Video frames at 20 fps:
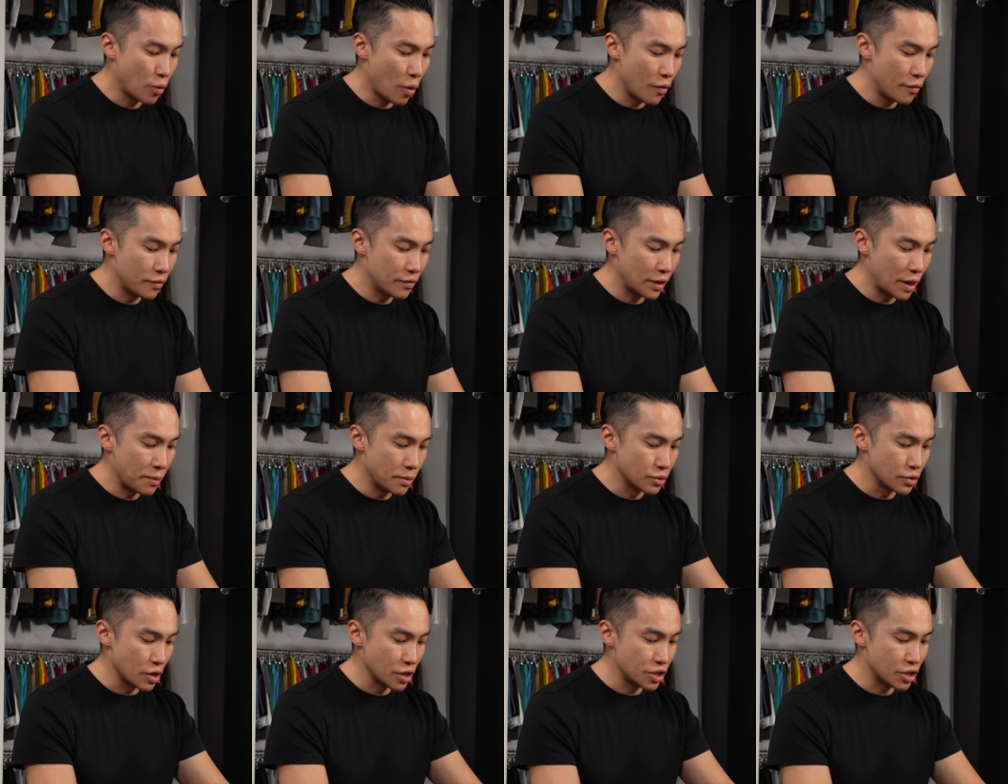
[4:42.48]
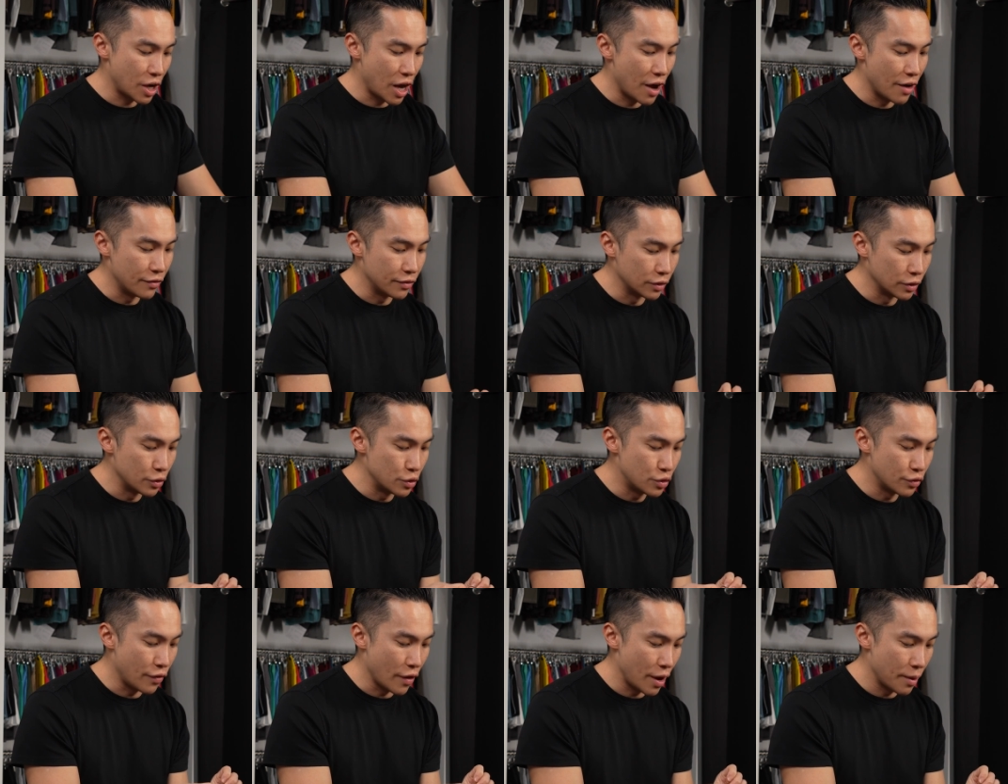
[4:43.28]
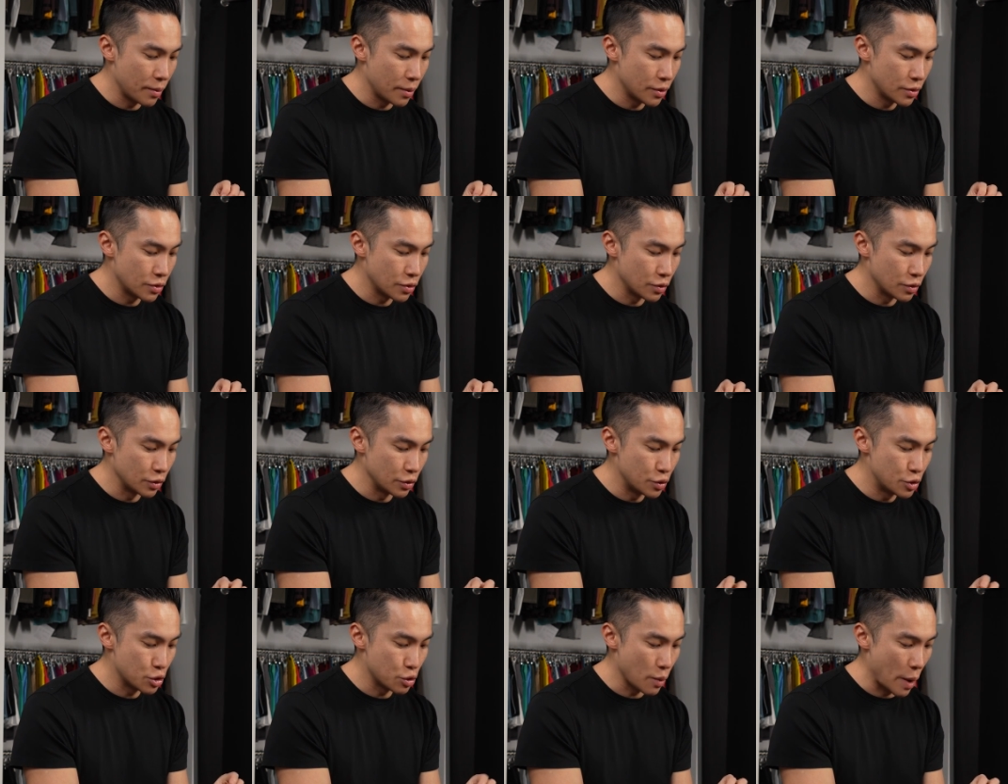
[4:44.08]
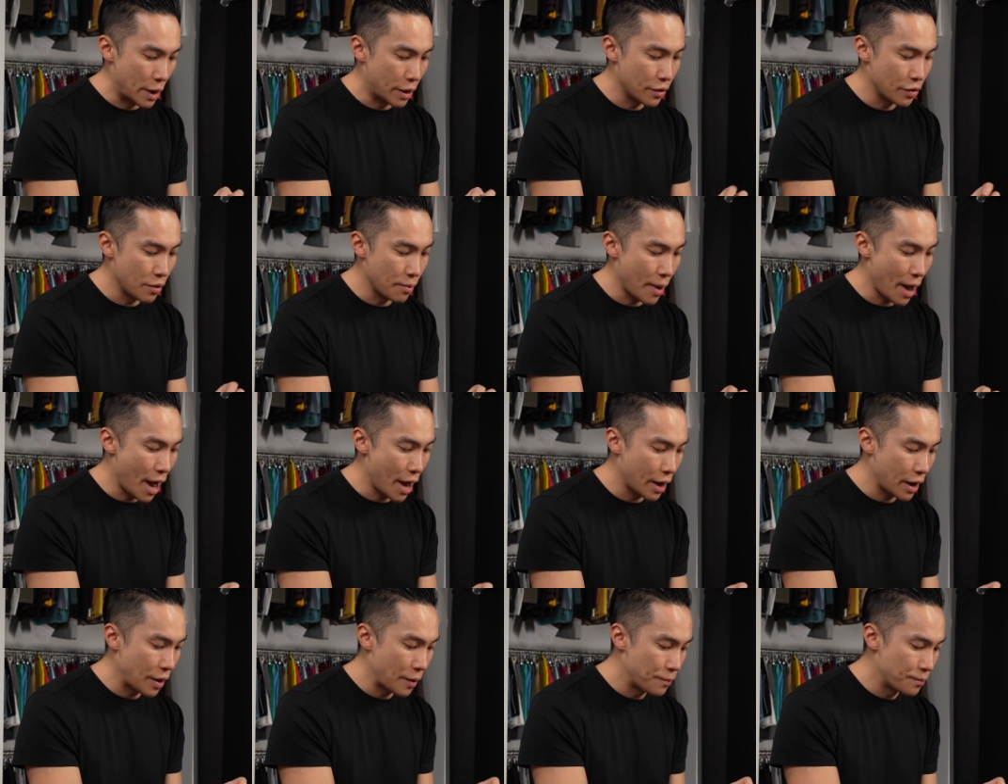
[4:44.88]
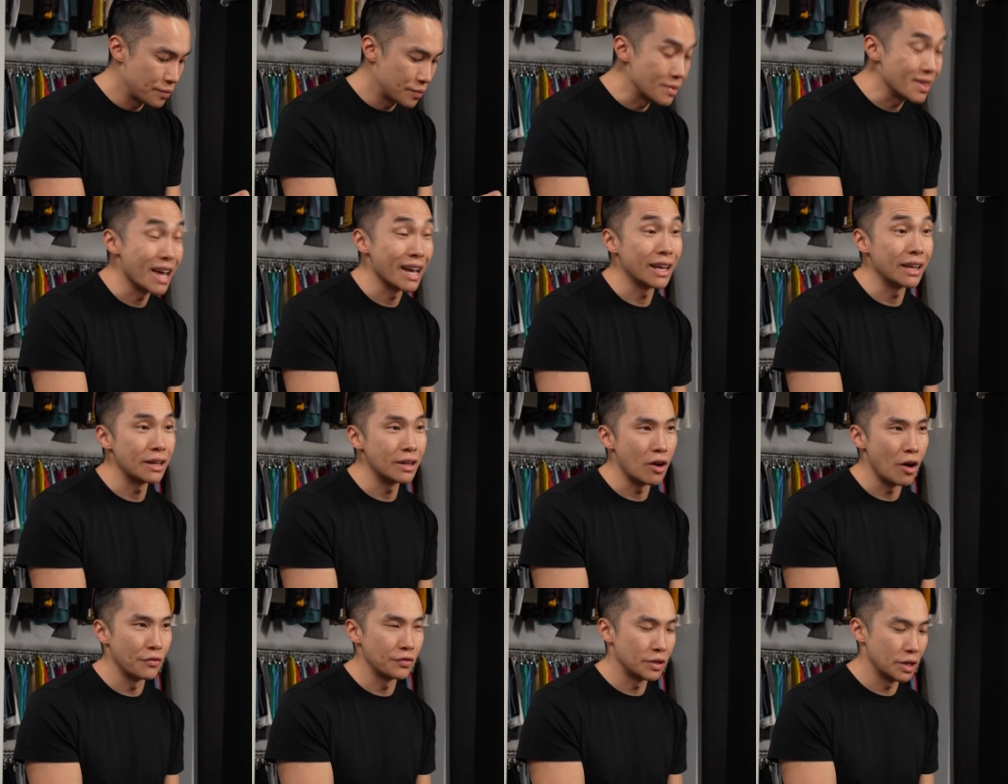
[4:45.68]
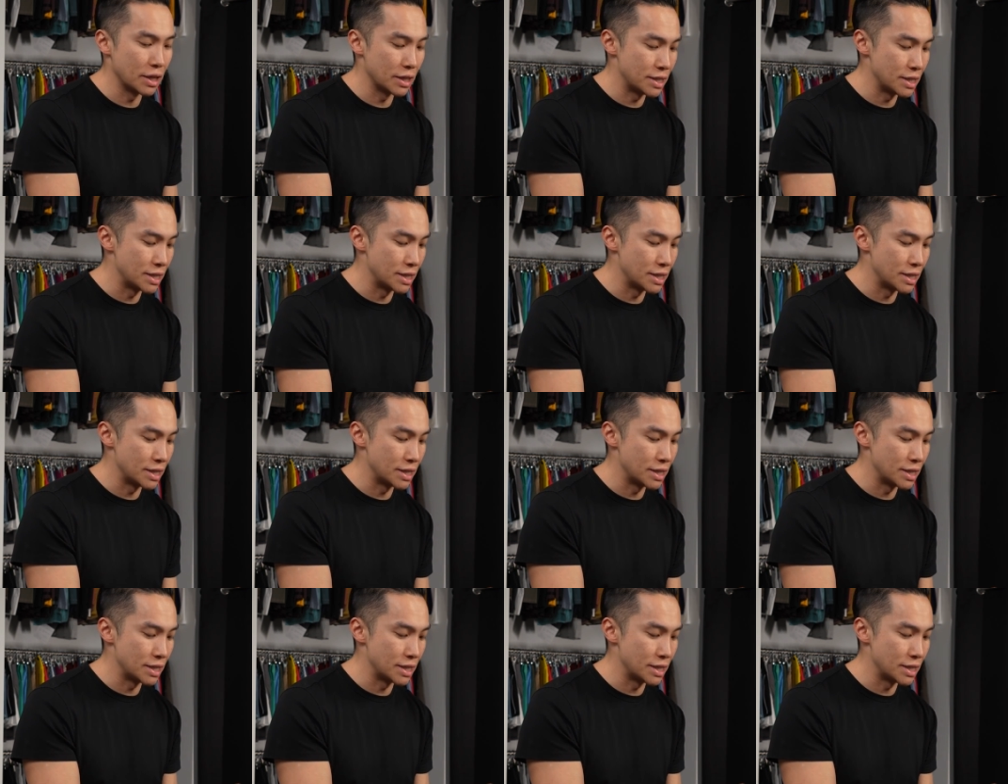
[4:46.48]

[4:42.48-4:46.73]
woven labels are actually gonna have loose fibers or loose thread on the back. That can often get